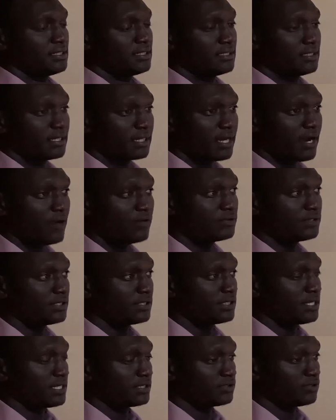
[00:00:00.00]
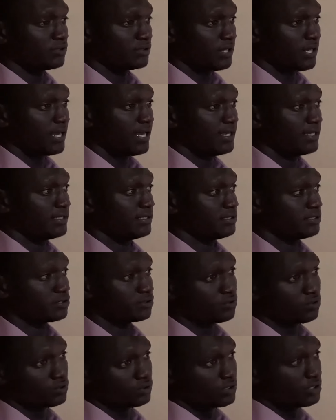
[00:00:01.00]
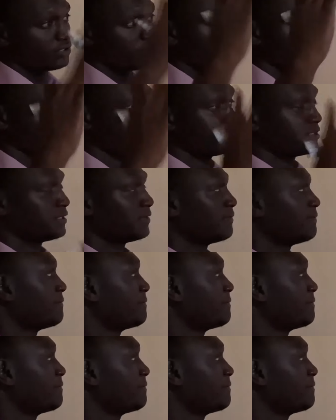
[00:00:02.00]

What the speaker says: The counting does not end. It continues